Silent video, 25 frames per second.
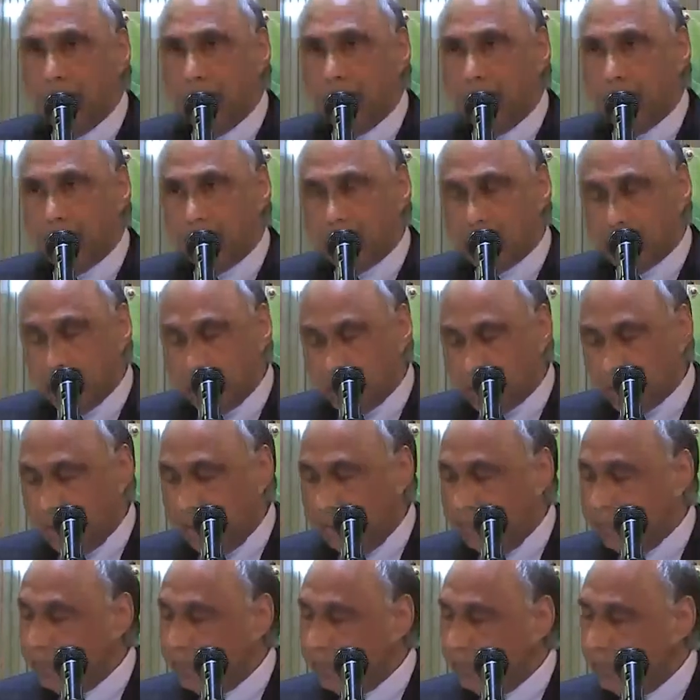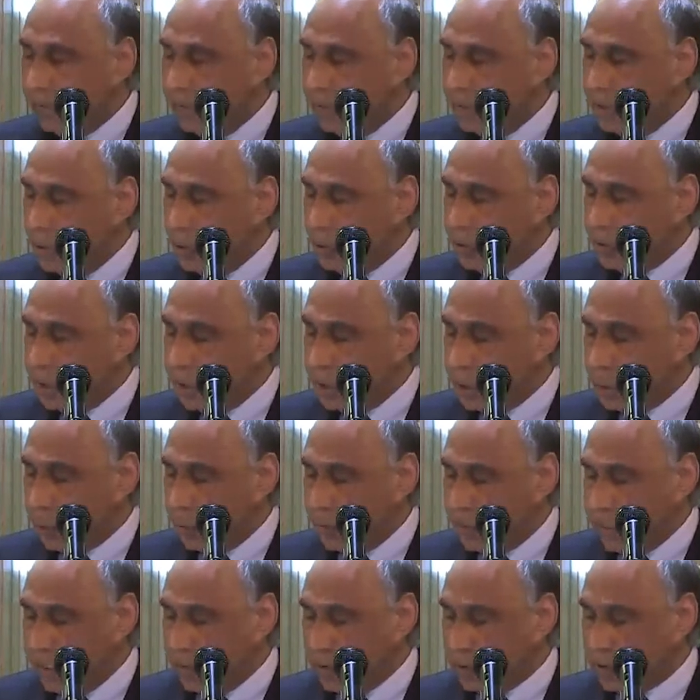President Trump used
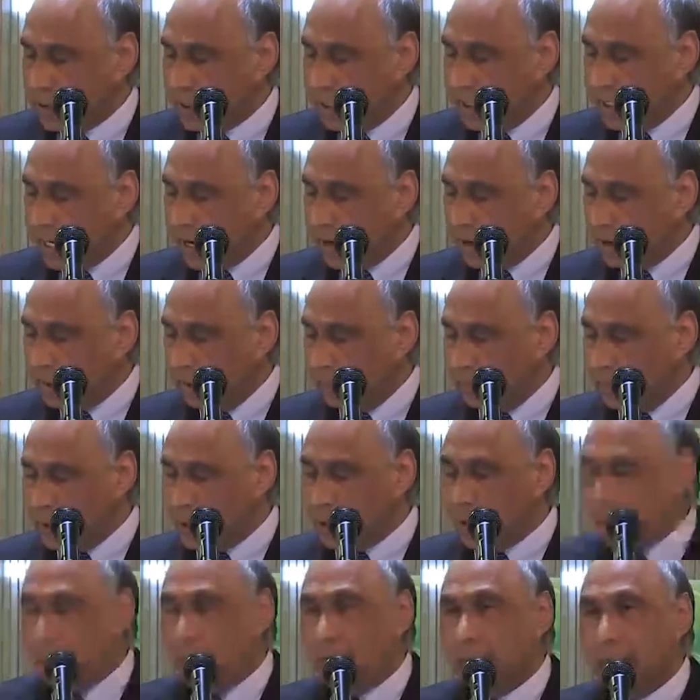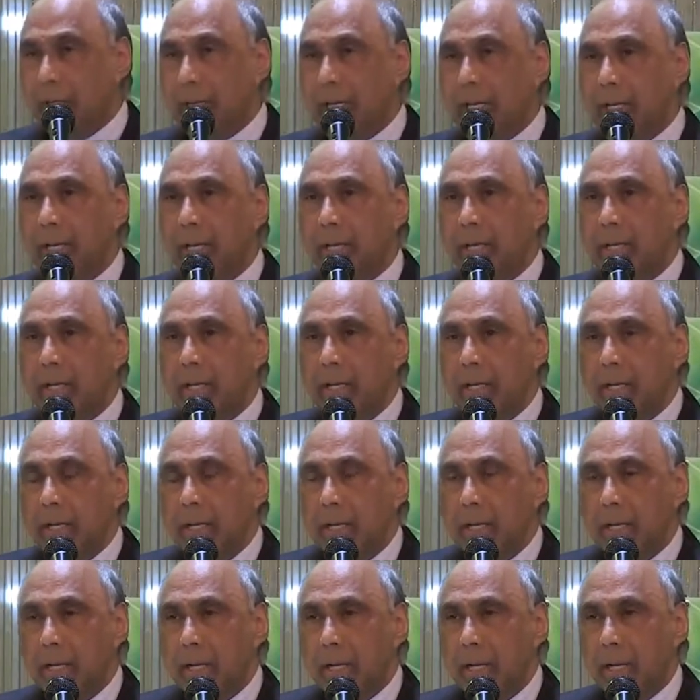Twitter to send out the majority
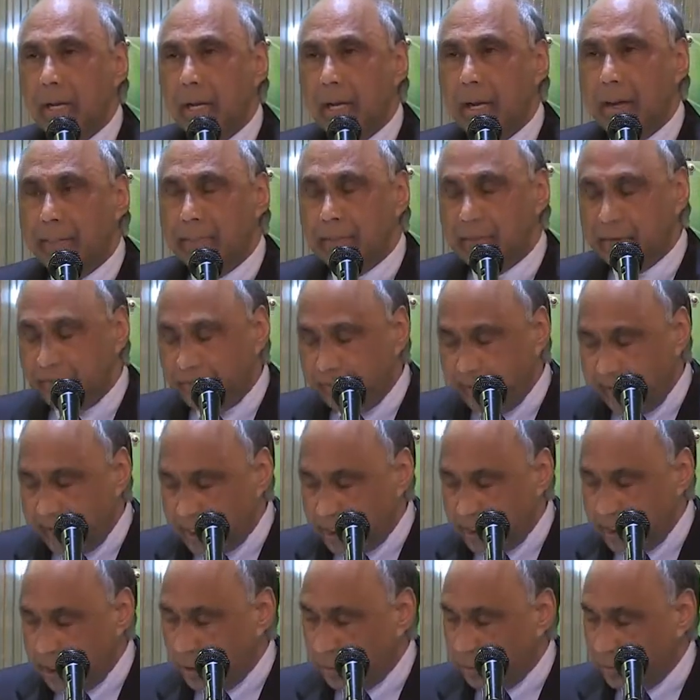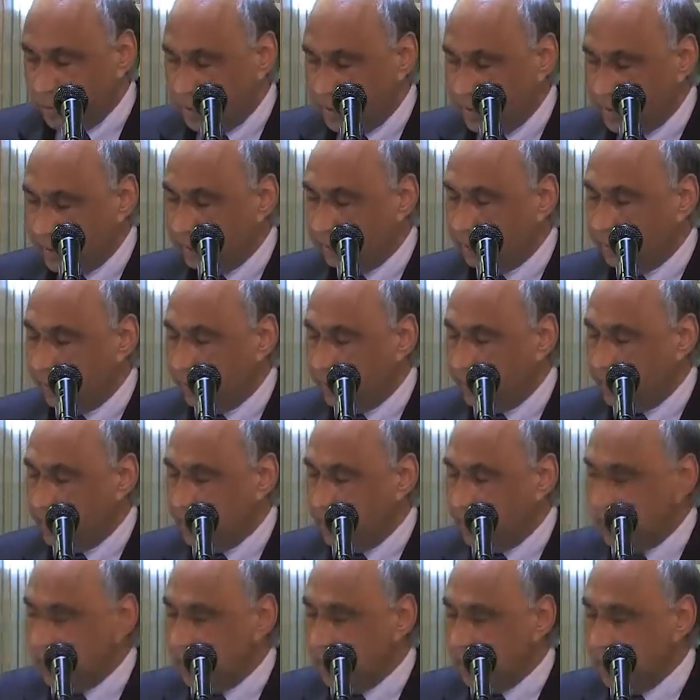of the fake news.
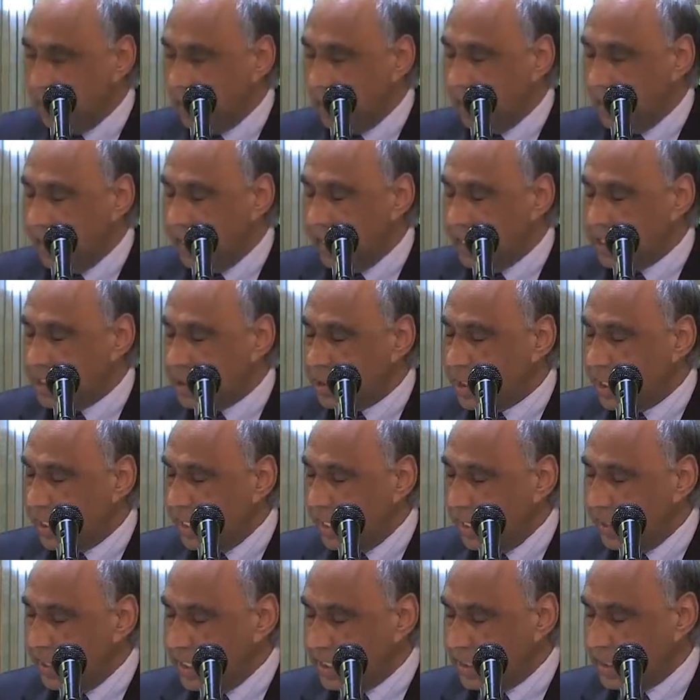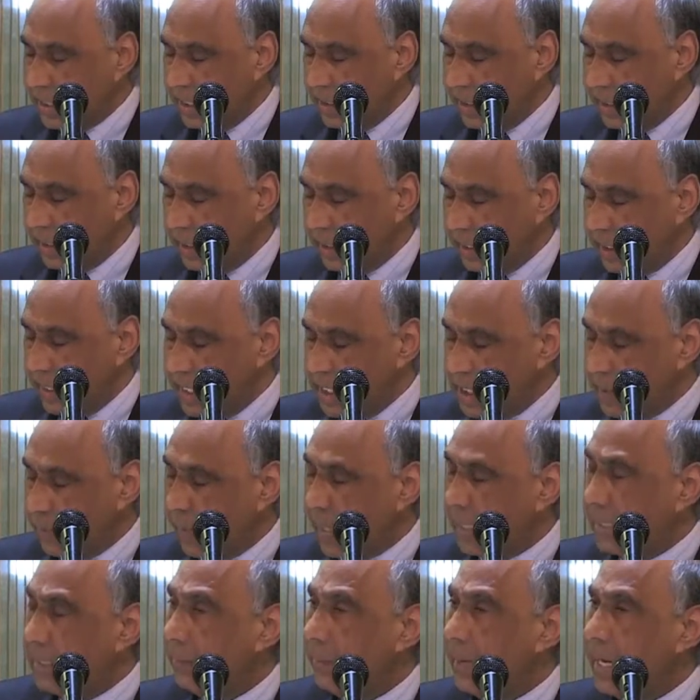A study recently released
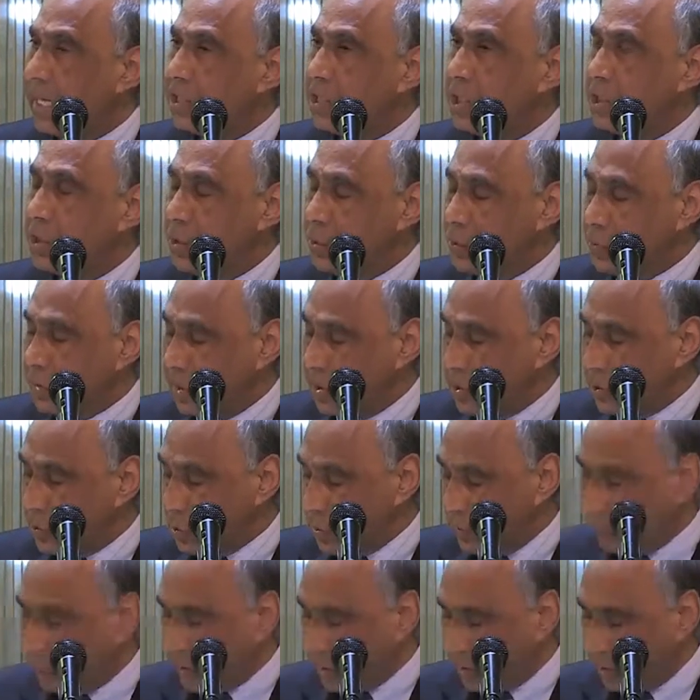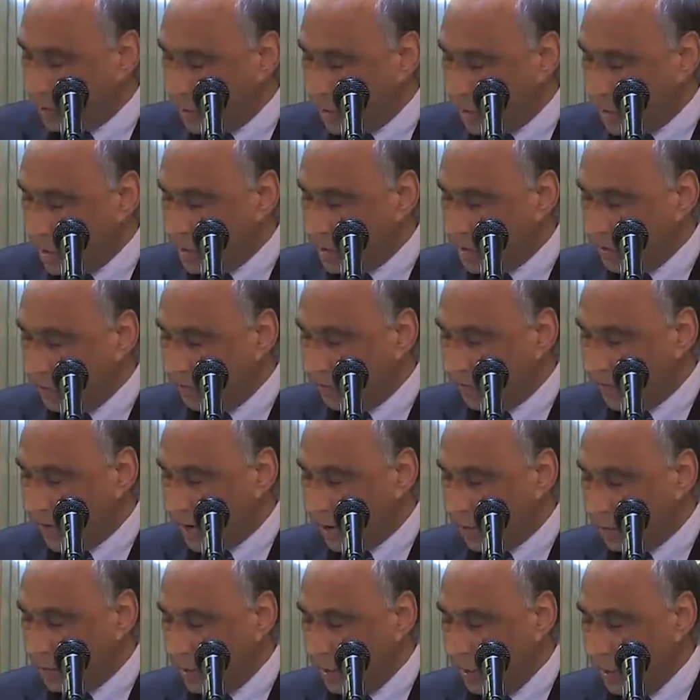by the Massachusetts Institute of Technology
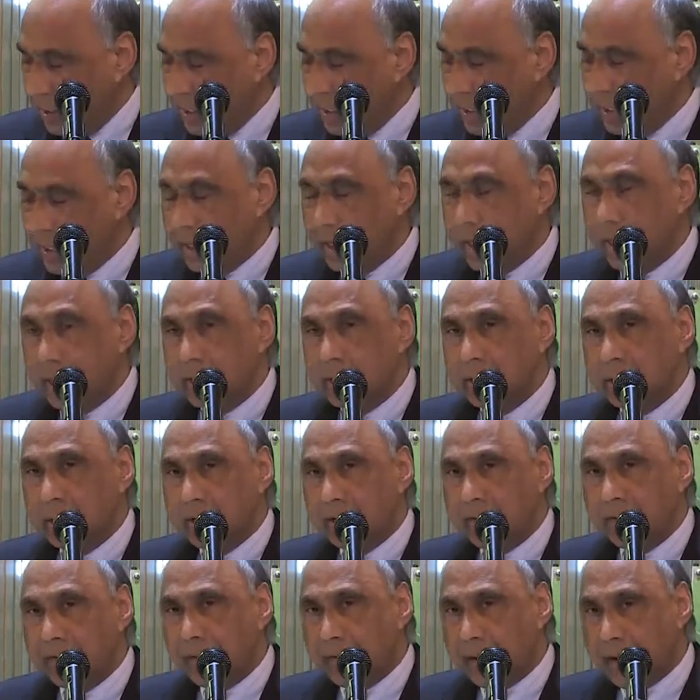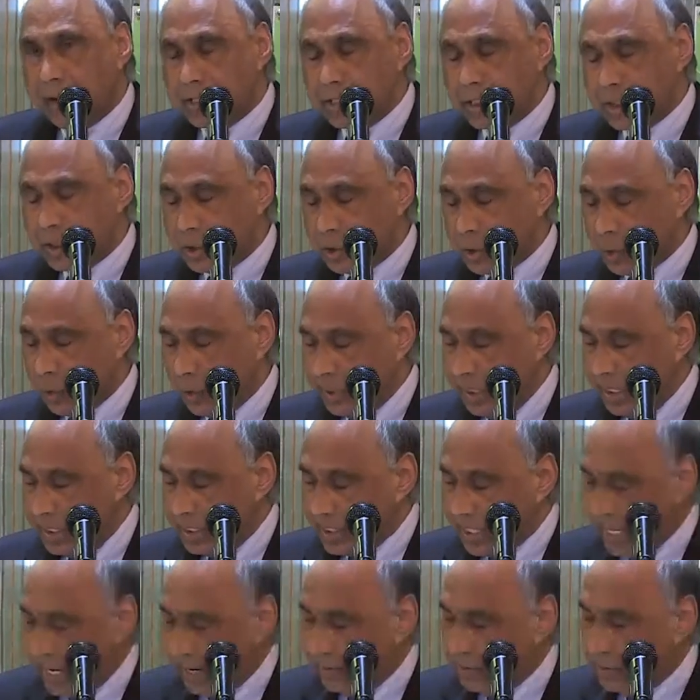found that false story
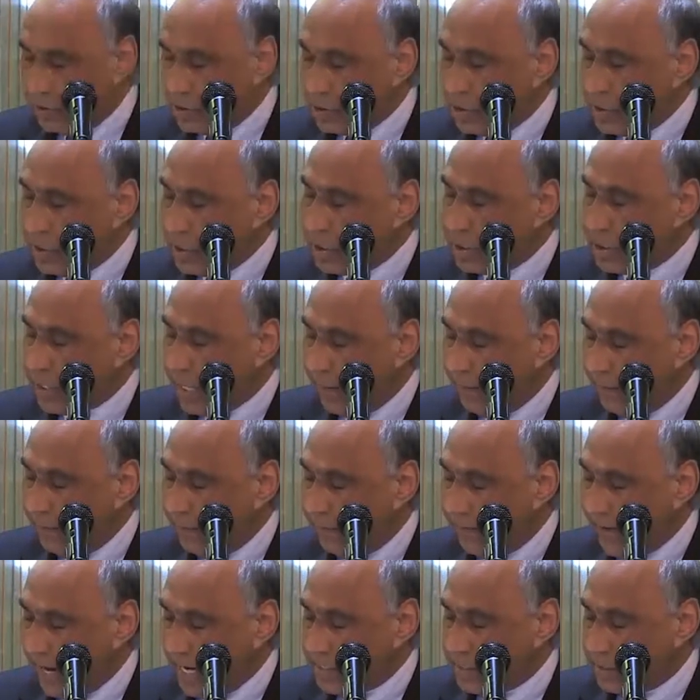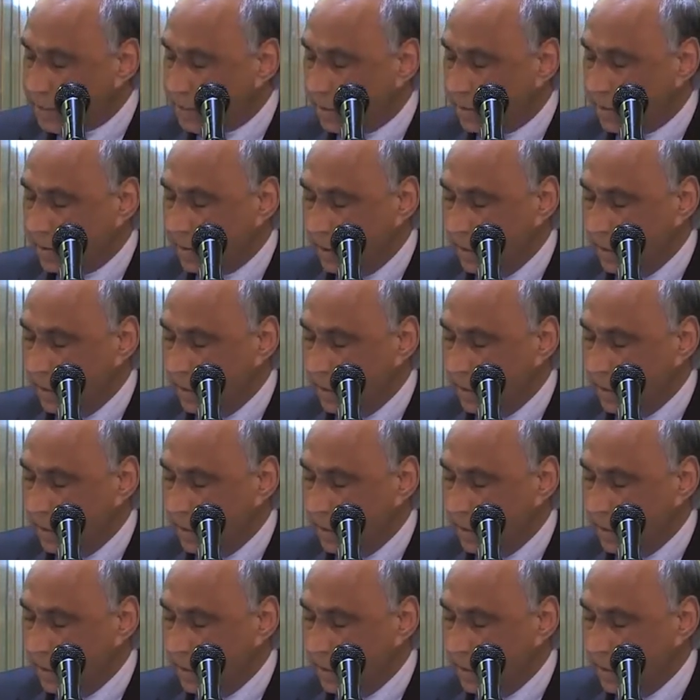travels 6 times faster